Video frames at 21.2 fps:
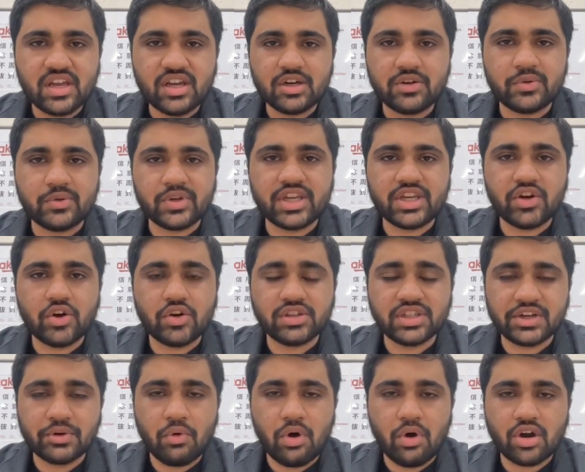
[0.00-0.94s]
We
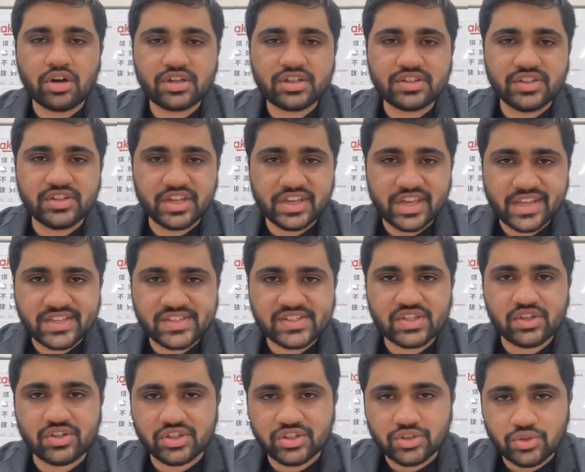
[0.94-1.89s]
only want the yes
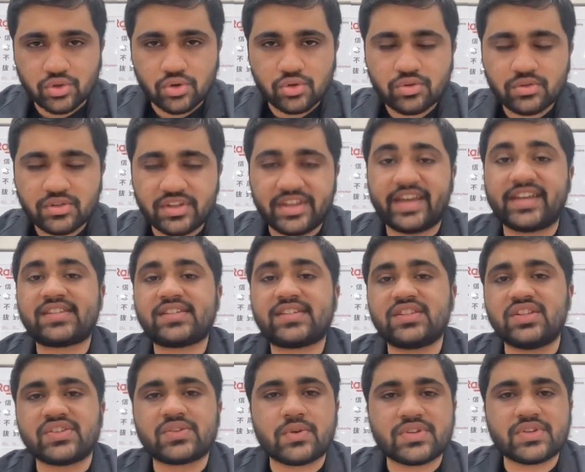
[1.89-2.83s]
or a no. Yes,
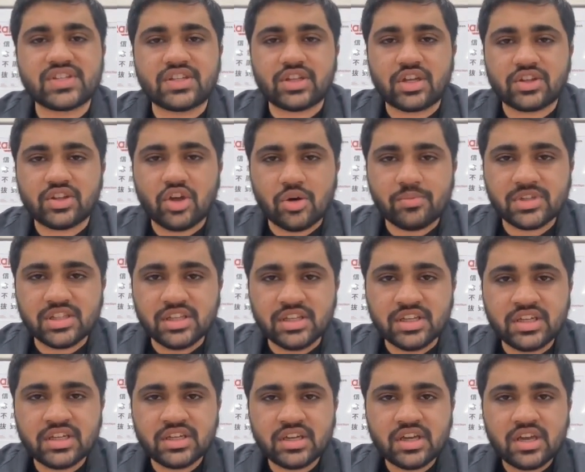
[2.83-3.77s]
this was an
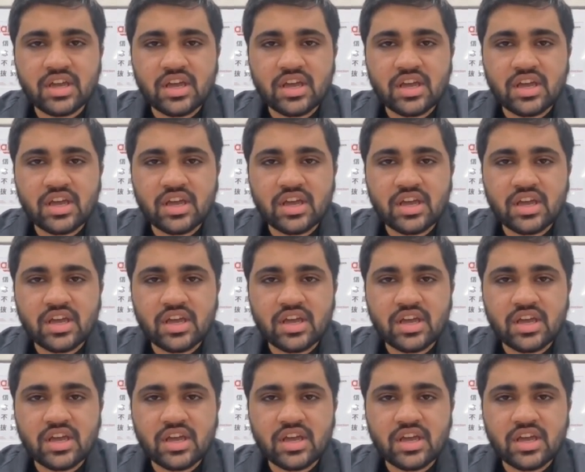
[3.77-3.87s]
anomaly.